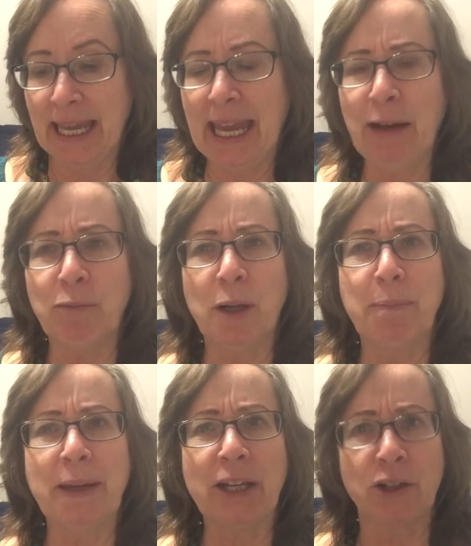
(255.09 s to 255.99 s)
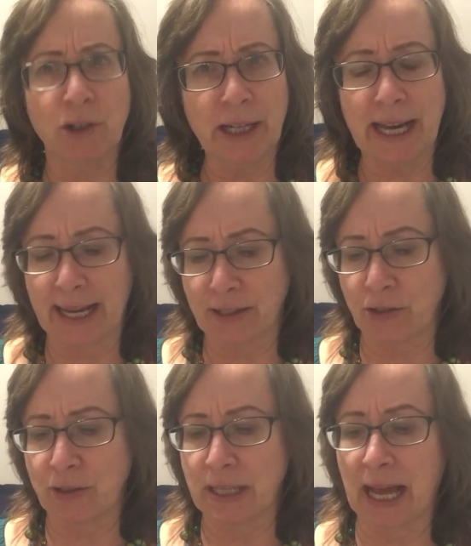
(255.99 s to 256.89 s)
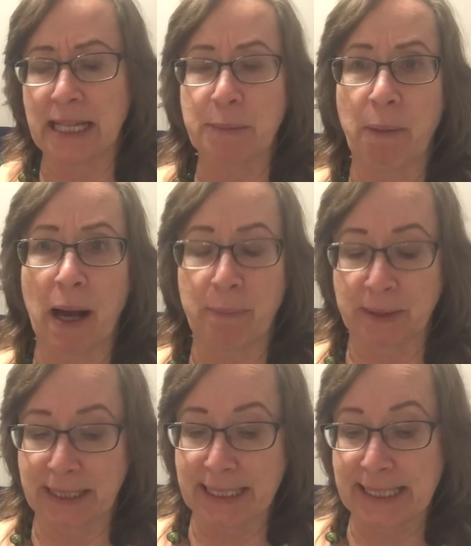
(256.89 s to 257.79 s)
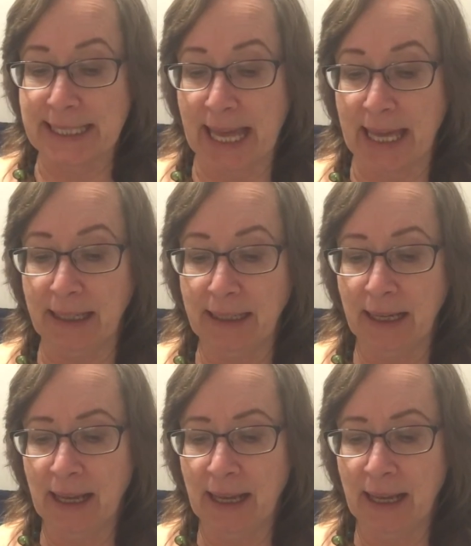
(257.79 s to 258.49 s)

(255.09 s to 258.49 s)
It will be good exercise, Poppleton said.